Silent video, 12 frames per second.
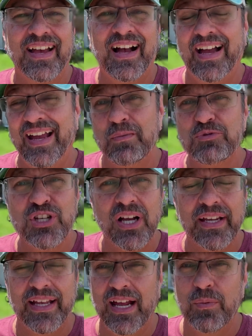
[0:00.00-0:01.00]
Hi, I'm
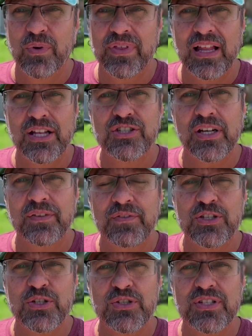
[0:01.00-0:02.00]
Chuck and I'm with AlliChuck
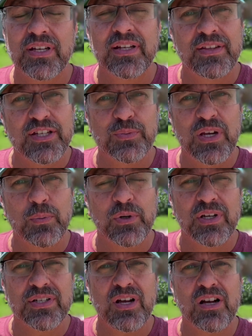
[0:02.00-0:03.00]
Adventures. This week we're
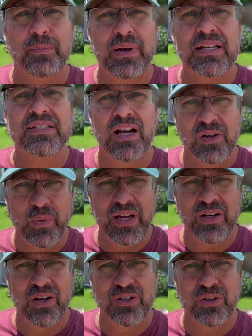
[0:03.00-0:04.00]
going to talk about tongue
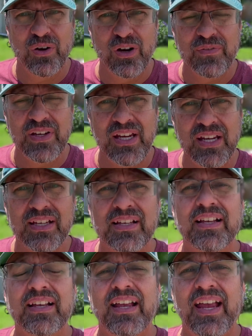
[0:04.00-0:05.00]
weight on your RV
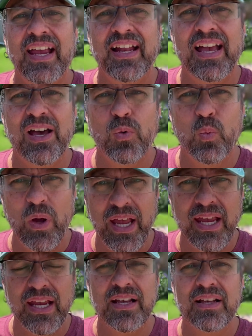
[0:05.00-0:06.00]
and how to
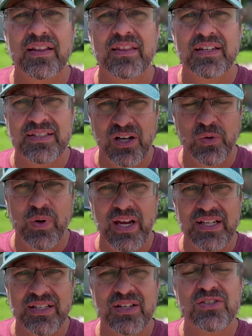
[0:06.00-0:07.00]
weigh the tongue
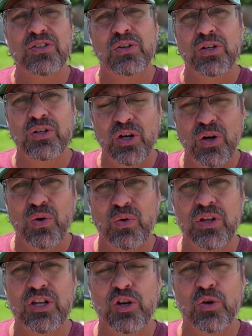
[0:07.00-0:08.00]
weight so you
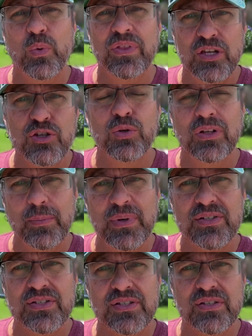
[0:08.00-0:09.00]
know that you're within your
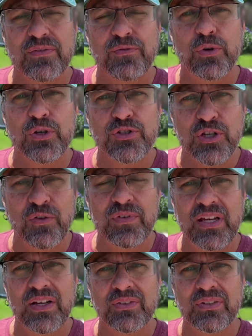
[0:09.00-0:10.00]
limits for your tow
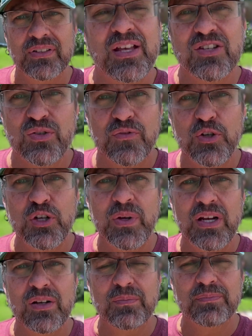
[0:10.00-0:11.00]
vehicle. So if you're new here,